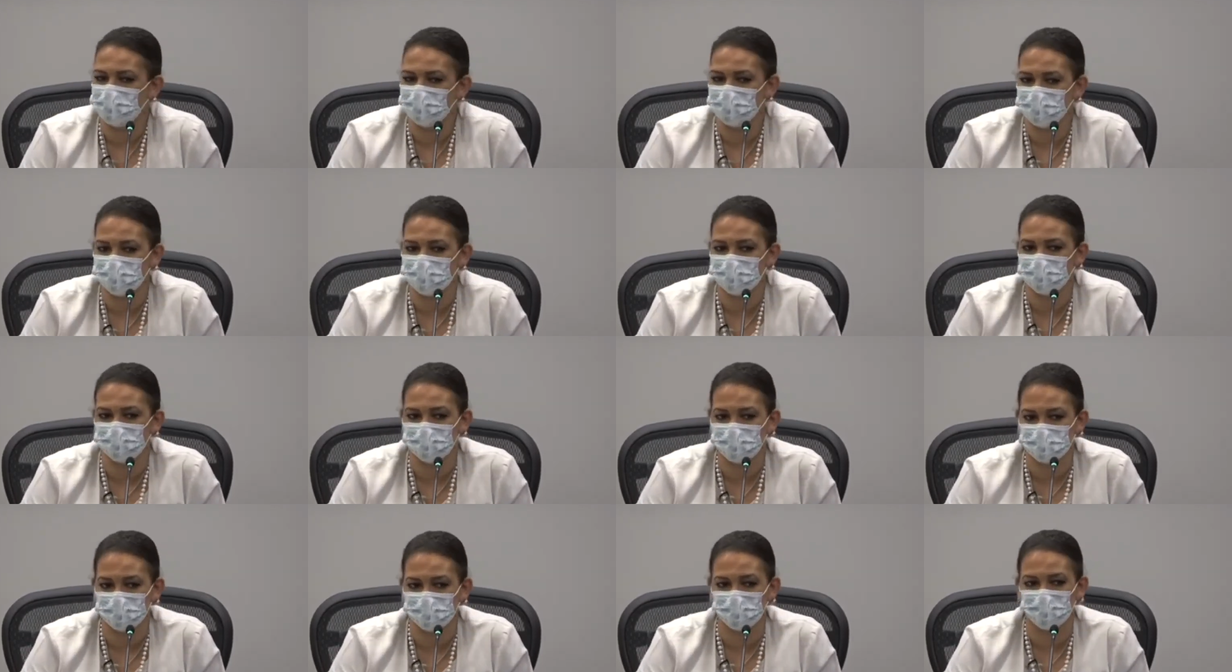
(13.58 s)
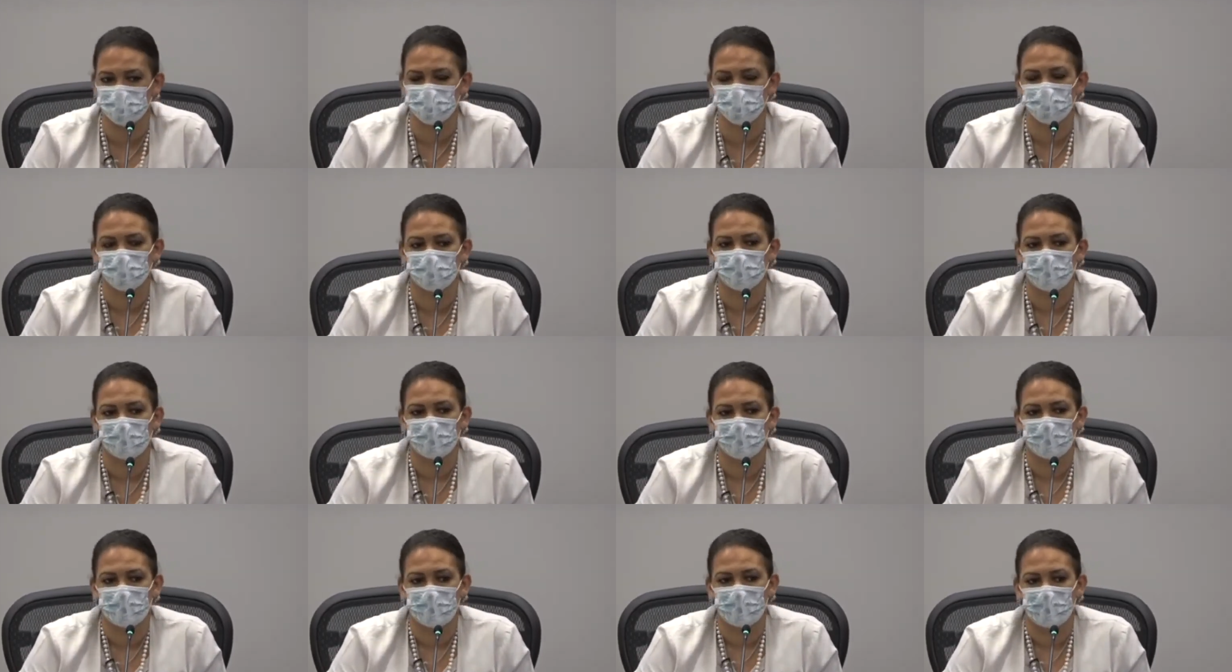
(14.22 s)
System.
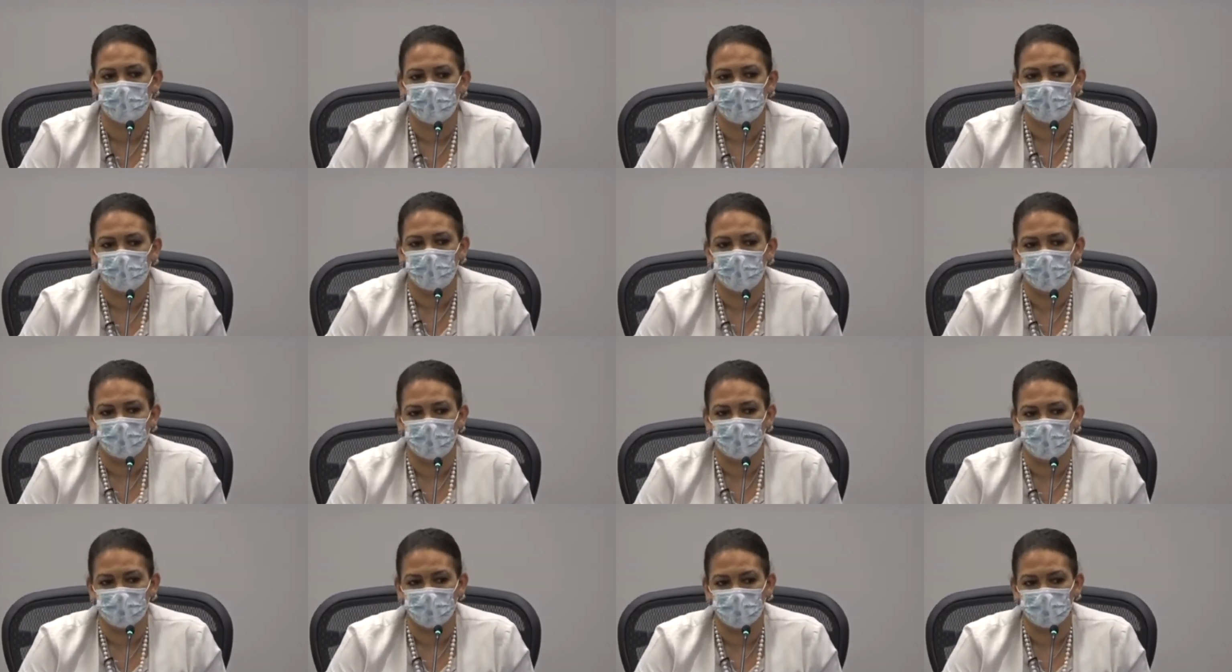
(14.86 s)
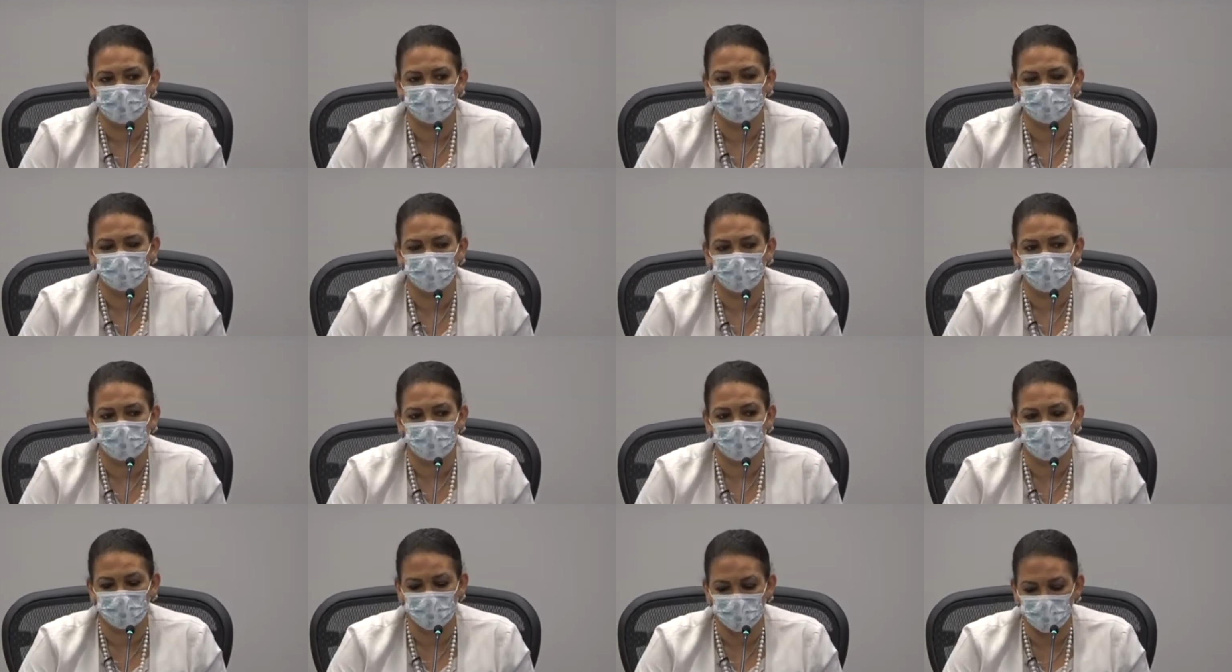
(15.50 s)
And
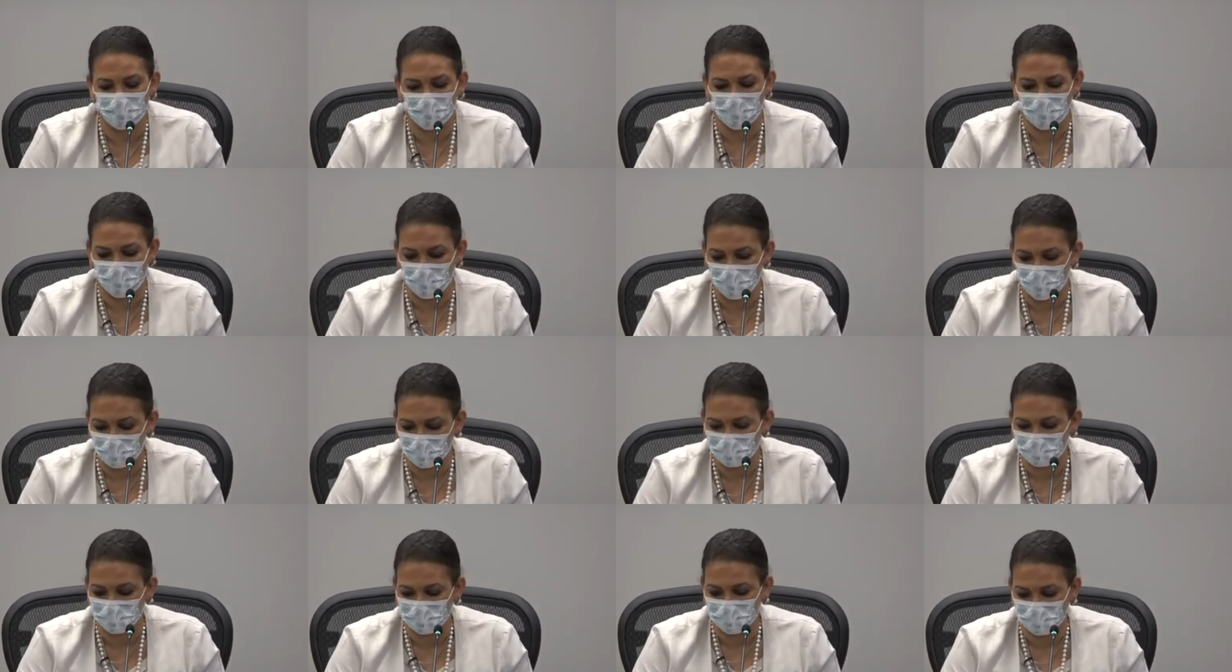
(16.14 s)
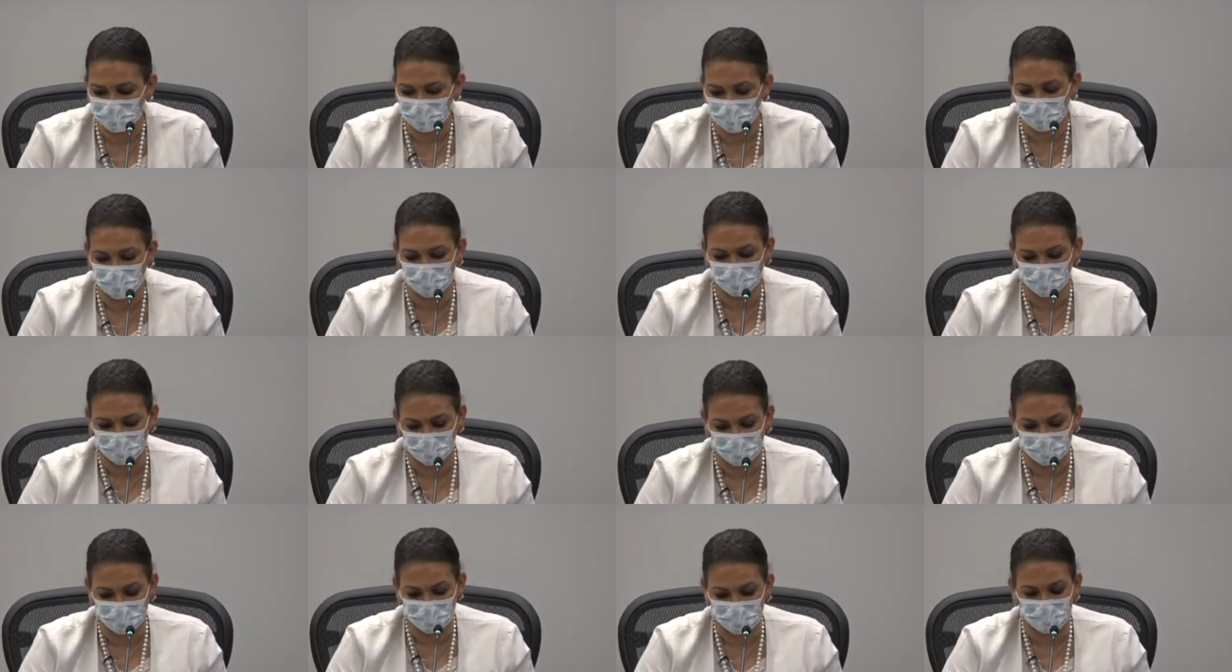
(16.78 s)
I know how restrictive
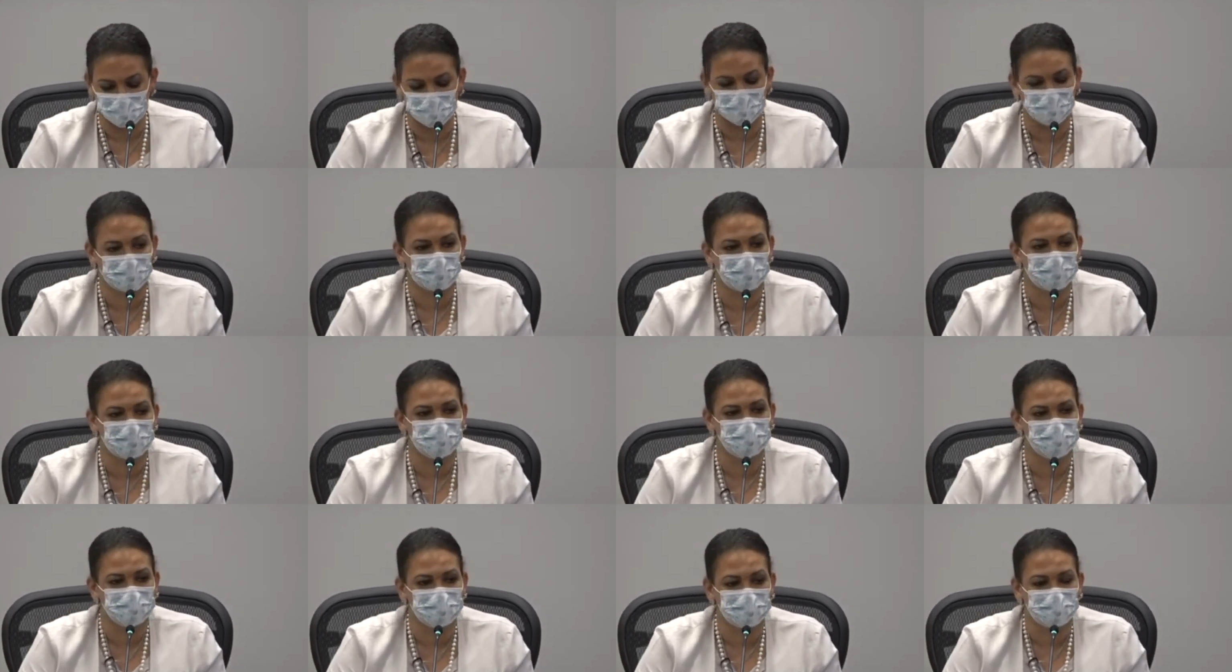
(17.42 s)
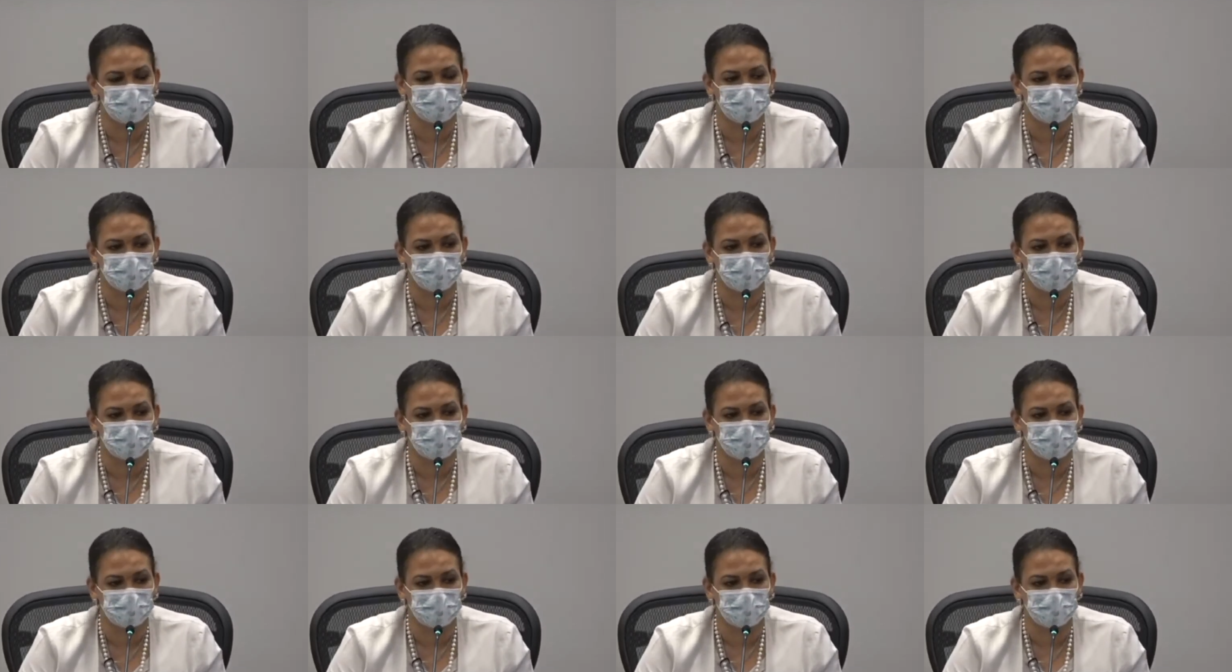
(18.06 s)
it is sitting in this seat,